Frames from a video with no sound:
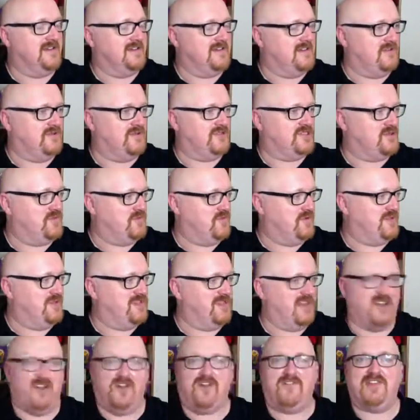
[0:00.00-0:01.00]
someone,
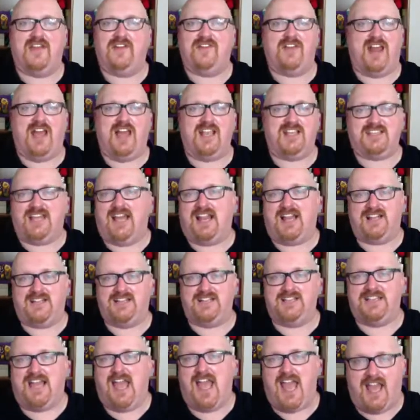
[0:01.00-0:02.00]
I've never liked Ant
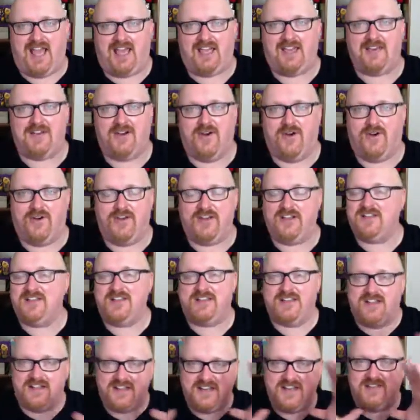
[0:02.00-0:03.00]
and Dec, or I
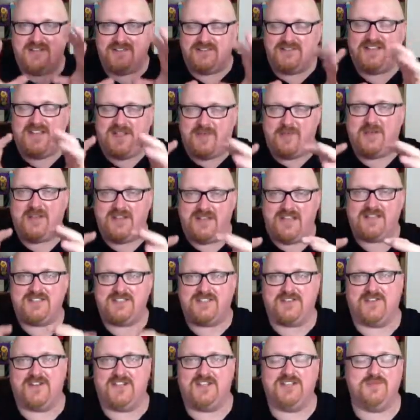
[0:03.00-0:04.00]
didn't keep it
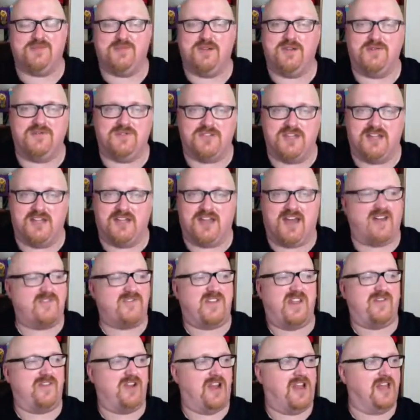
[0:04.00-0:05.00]
necessarily to music. I've
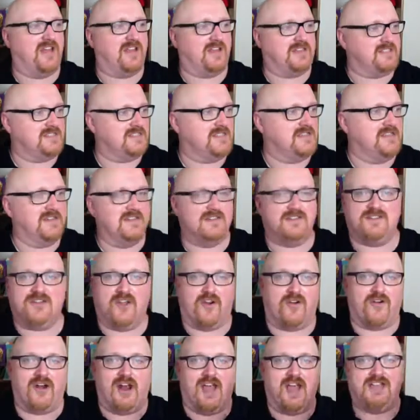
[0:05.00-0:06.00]
never liked
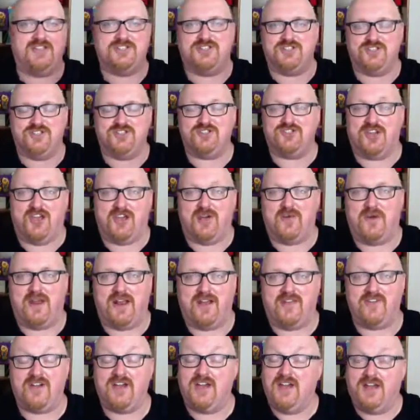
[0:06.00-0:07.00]
Coronation Street or
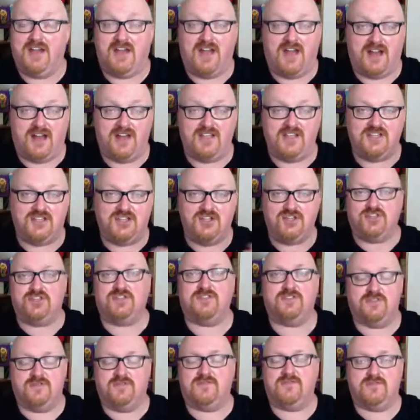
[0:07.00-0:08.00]
whatever. And it
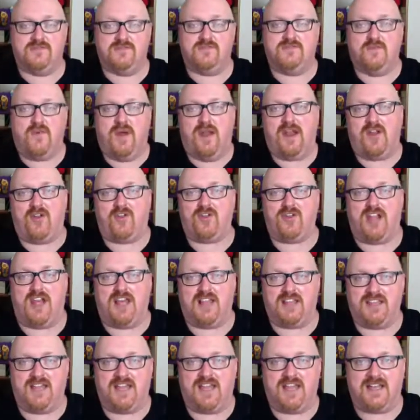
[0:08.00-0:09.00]
just went on
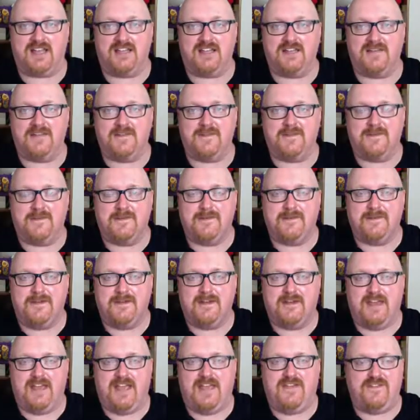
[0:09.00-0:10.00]
like that.
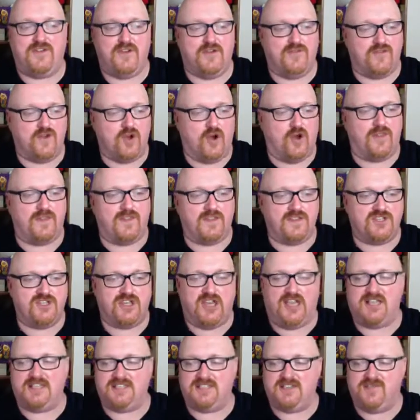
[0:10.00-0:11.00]
If you've got the
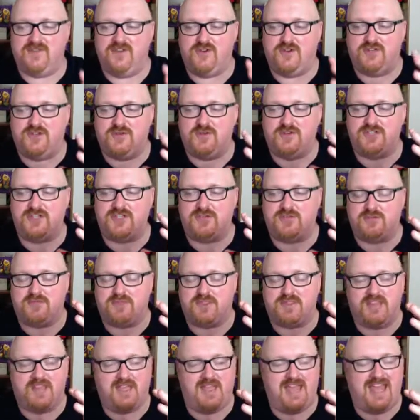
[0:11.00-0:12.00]
chance, if you're doing
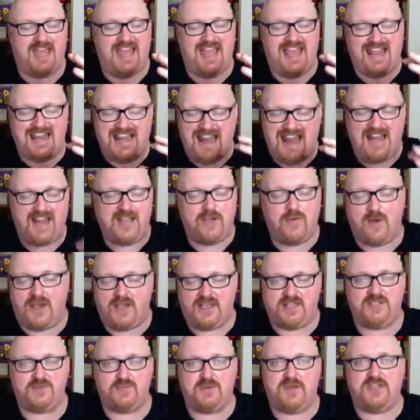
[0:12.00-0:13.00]
something in any
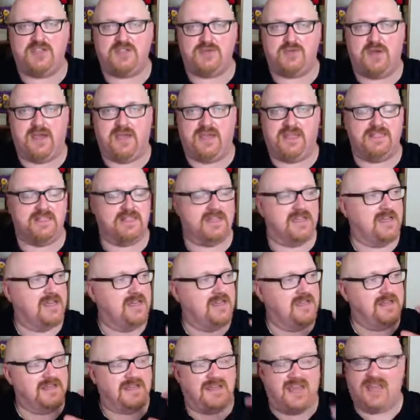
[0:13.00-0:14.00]
way speech-based,
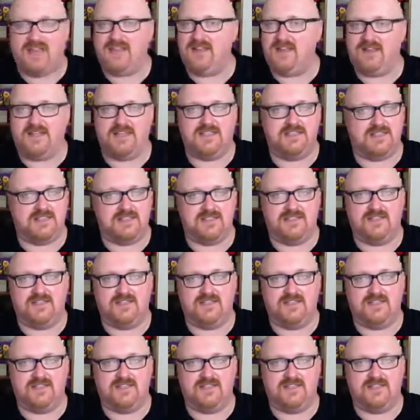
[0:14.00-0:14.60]
get the listeners